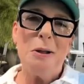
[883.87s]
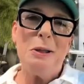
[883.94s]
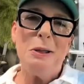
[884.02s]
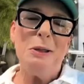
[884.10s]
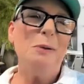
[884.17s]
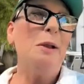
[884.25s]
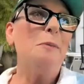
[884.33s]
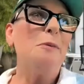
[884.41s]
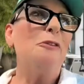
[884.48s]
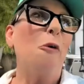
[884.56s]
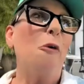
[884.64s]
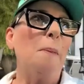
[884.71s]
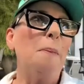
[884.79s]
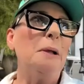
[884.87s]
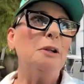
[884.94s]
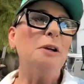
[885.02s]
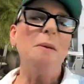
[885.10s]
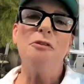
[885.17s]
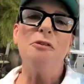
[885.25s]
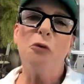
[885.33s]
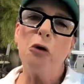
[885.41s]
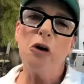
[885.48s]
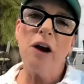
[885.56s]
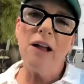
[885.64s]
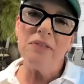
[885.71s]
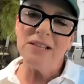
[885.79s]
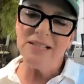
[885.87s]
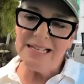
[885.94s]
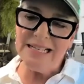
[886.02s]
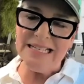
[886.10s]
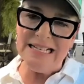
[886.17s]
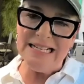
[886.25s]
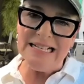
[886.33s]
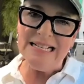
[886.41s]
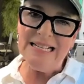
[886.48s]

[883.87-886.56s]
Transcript: Pillar number four on this idea